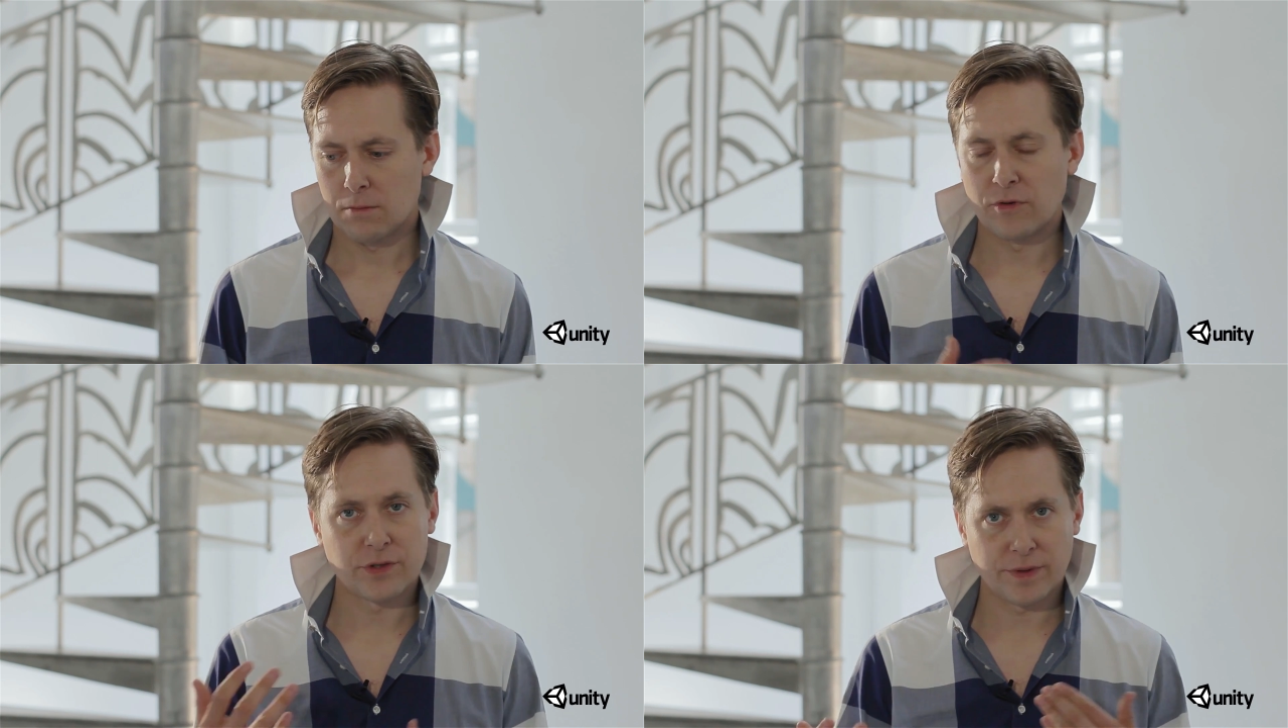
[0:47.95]

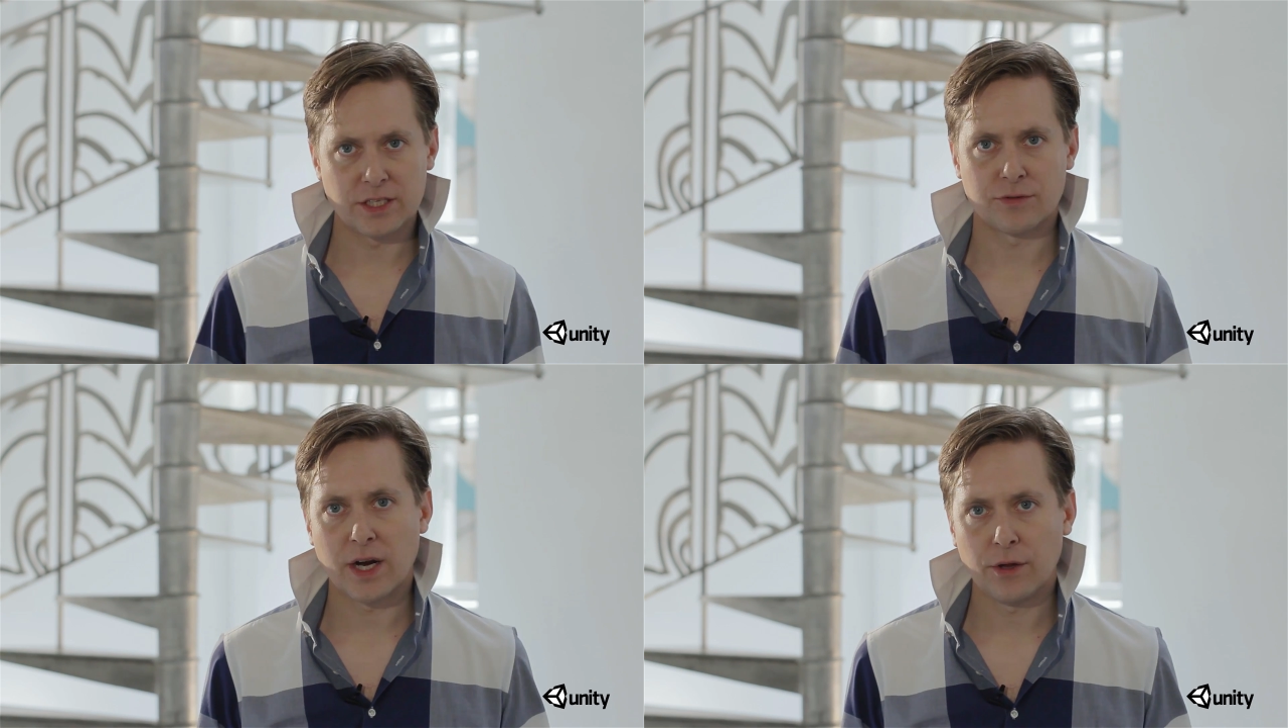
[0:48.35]
move some
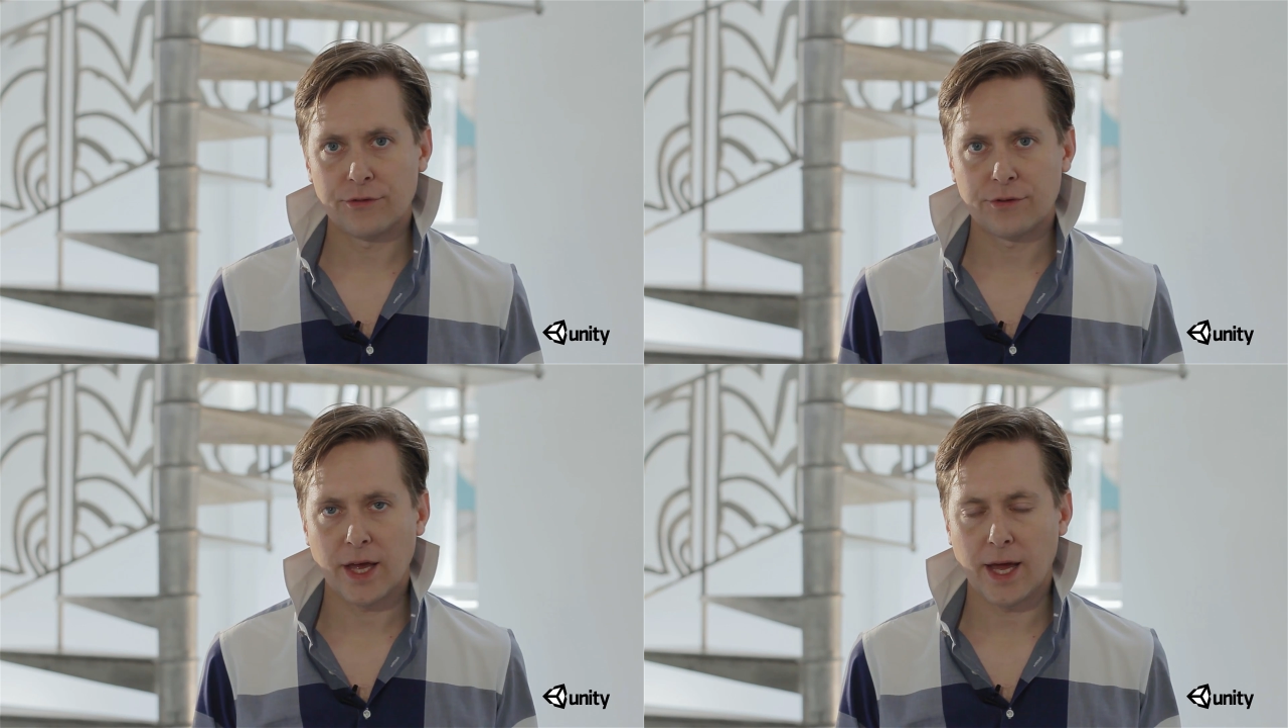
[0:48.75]
things
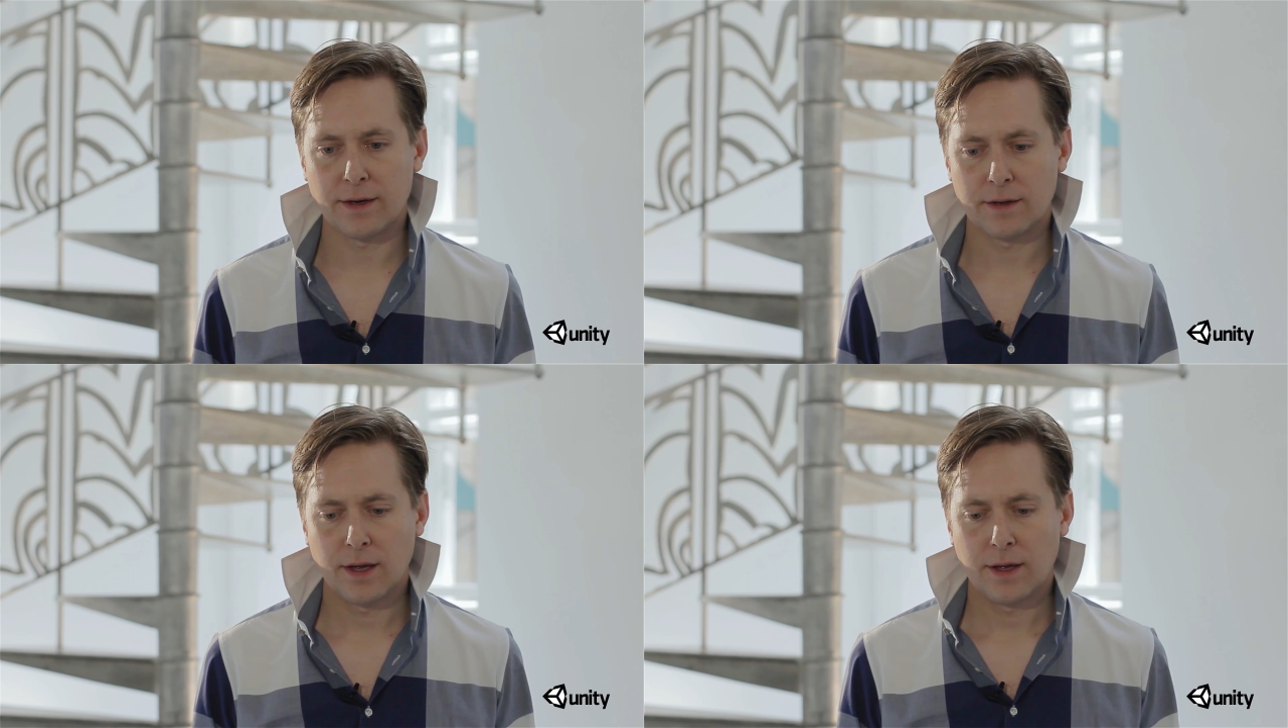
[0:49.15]
around,
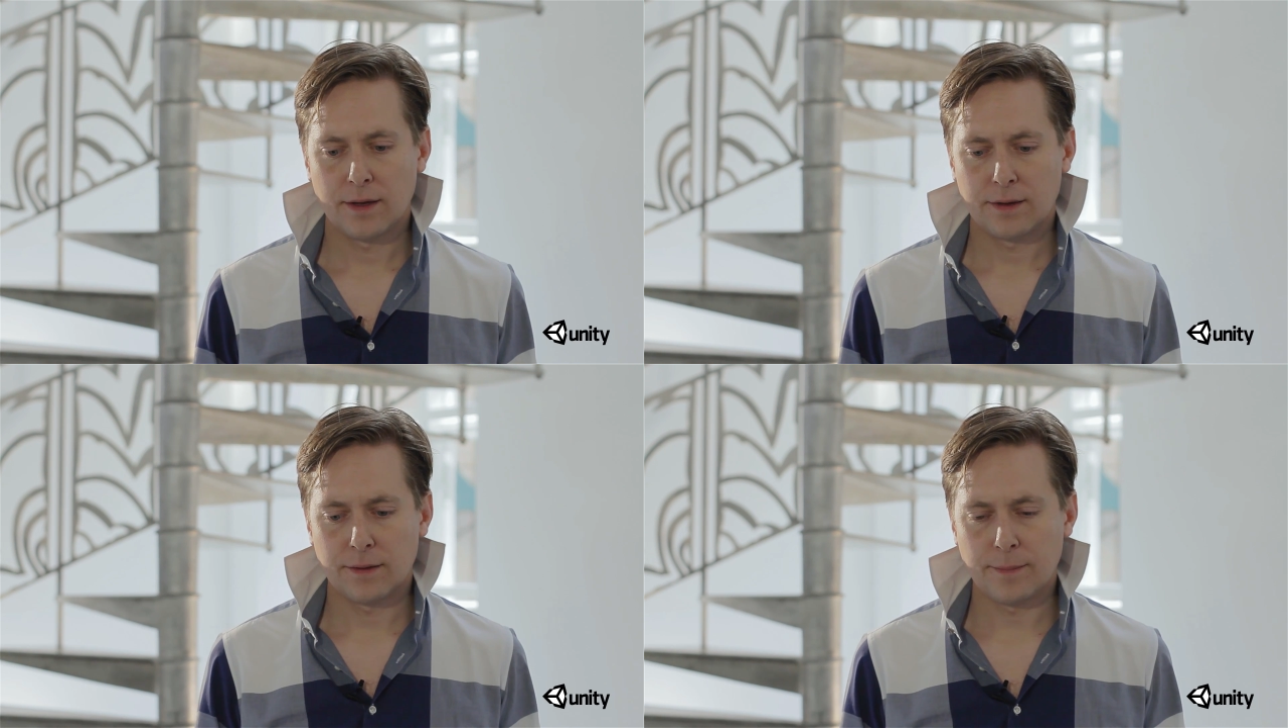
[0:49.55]

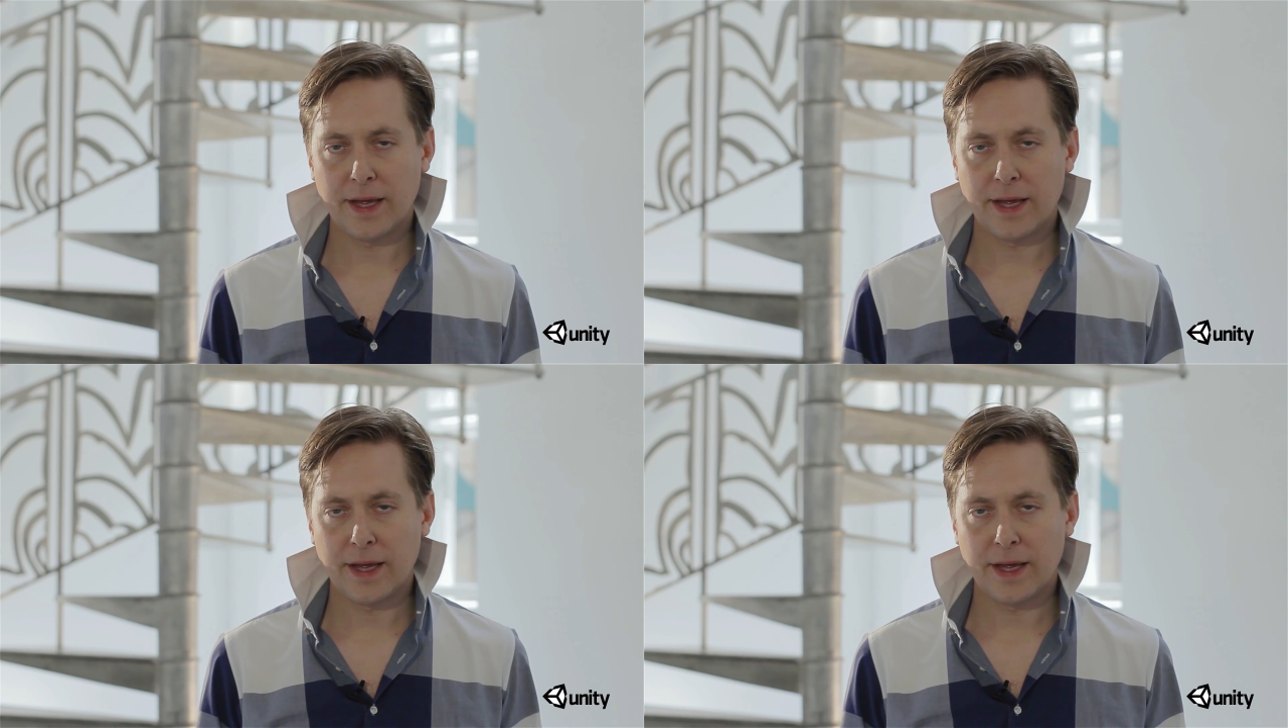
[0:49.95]
and